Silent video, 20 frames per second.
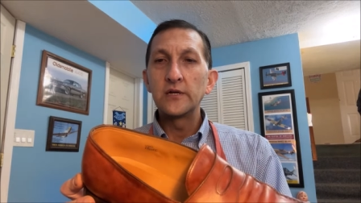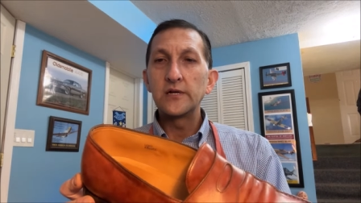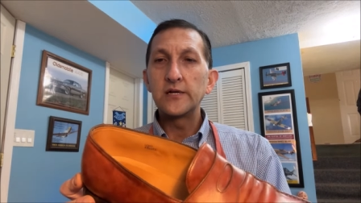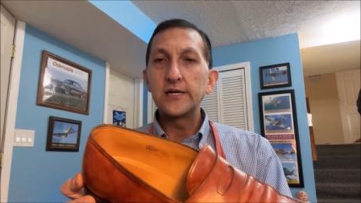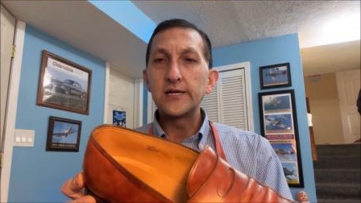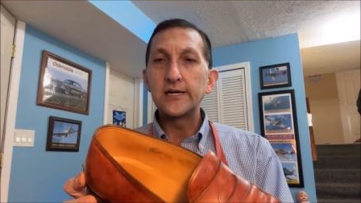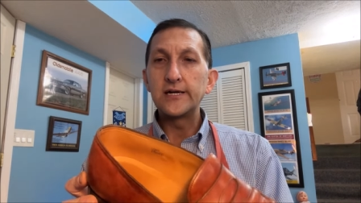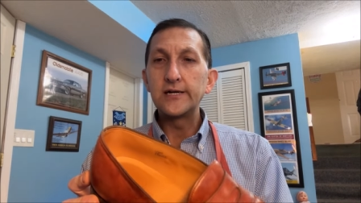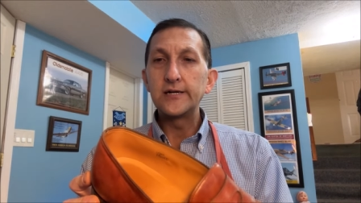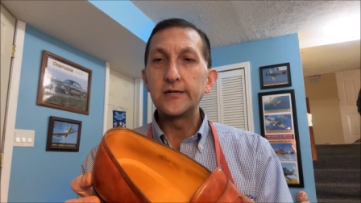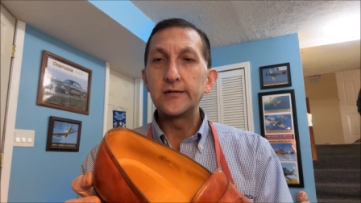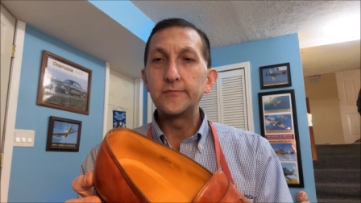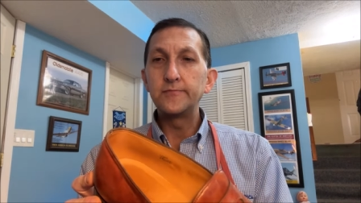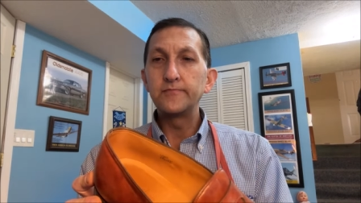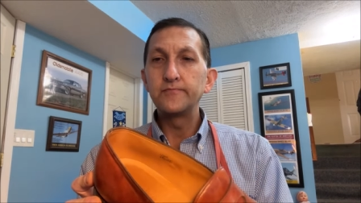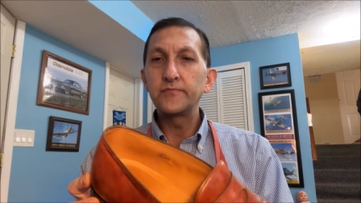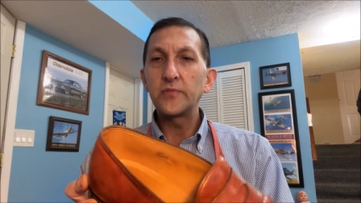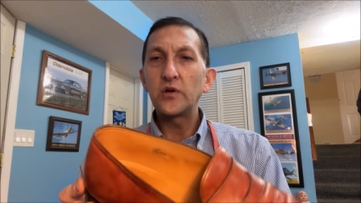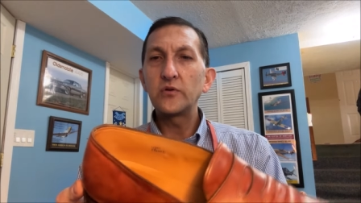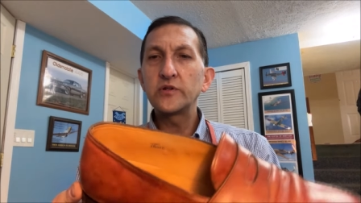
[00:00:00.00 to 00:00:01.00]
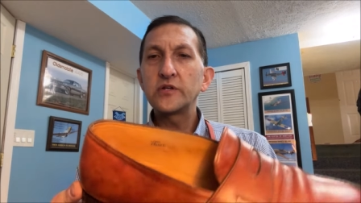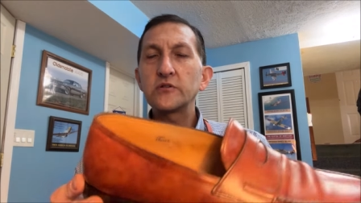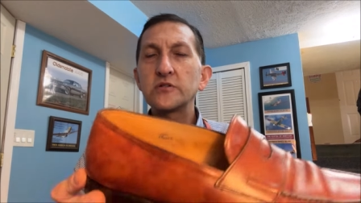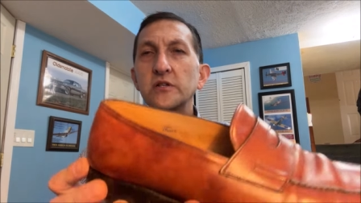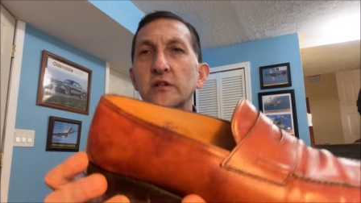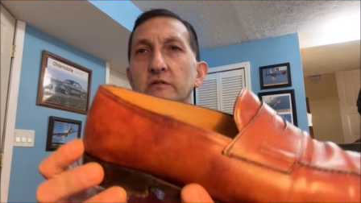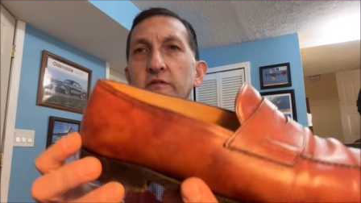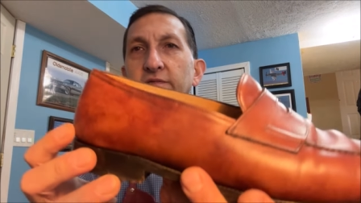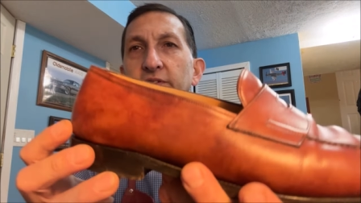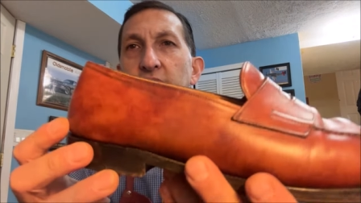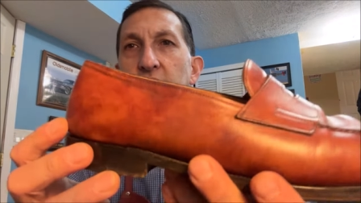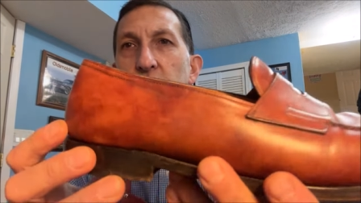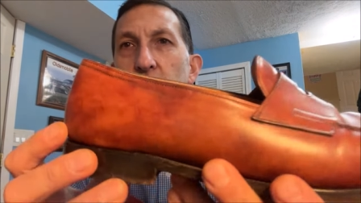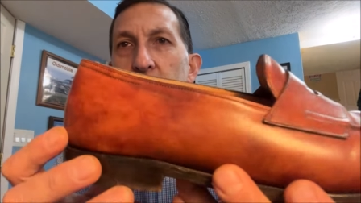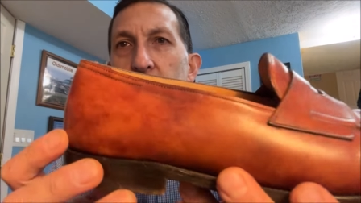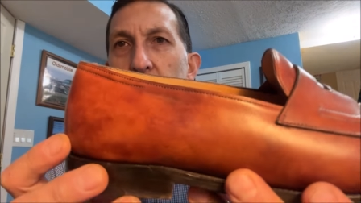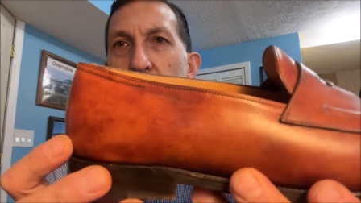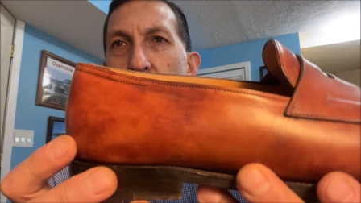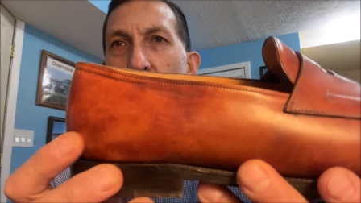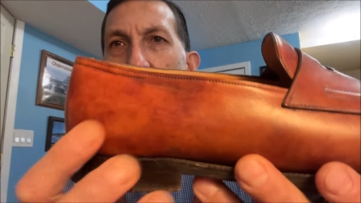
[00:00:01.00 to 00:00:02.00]
Um, oh, here's another feature I
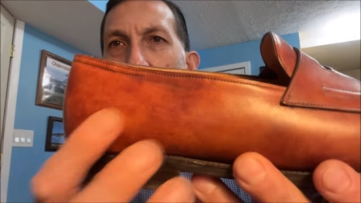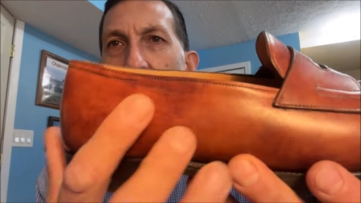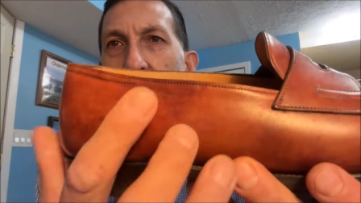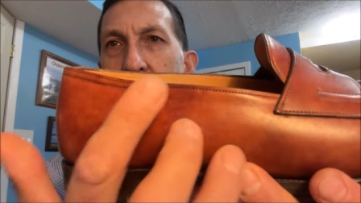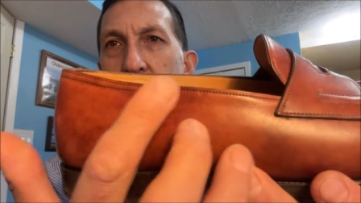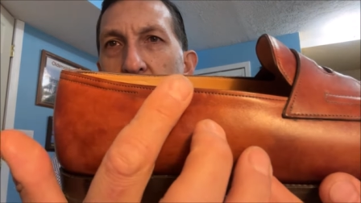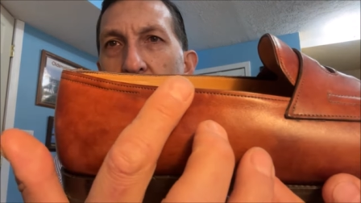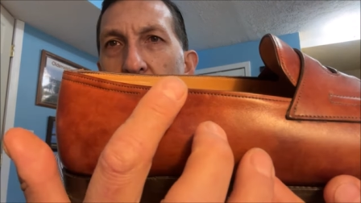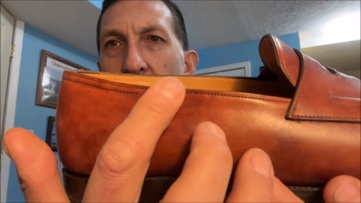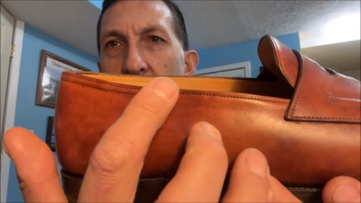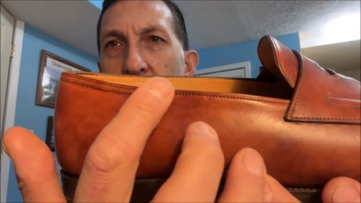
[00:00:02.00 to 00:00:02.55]
just realized.